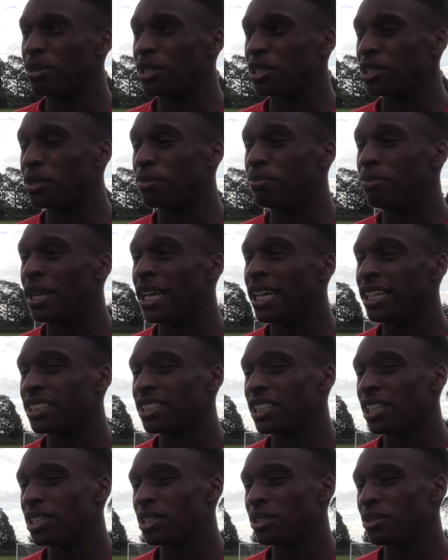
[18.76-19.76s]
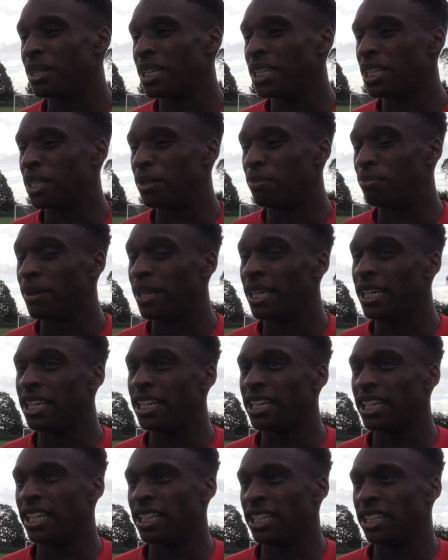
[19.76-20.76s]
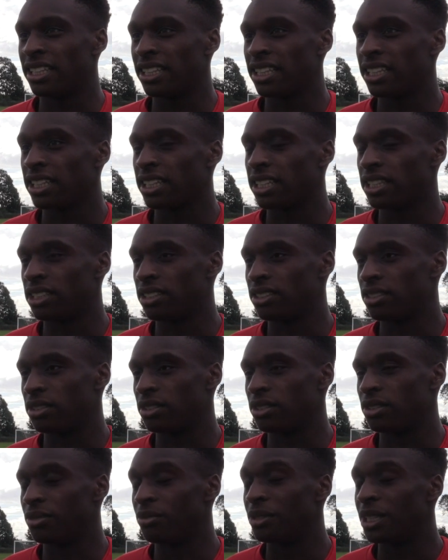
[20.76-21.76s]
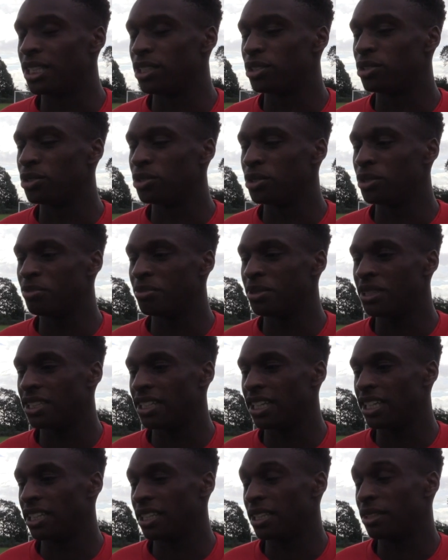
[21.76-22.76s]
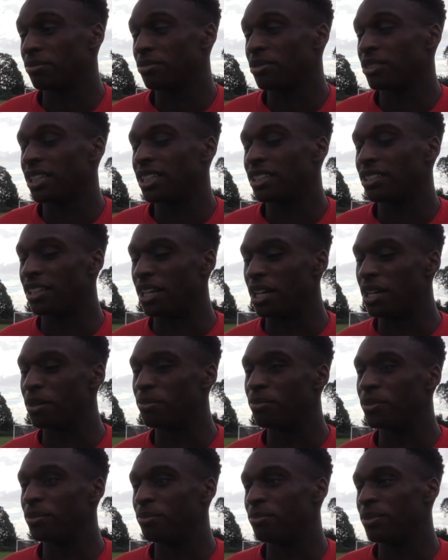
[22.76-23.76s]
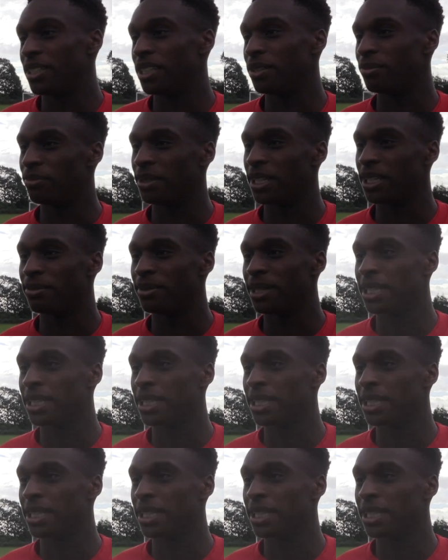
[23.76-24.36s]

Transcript: about the playing style, the way they play, and I think it's really suits me. And I'm trying to help the team play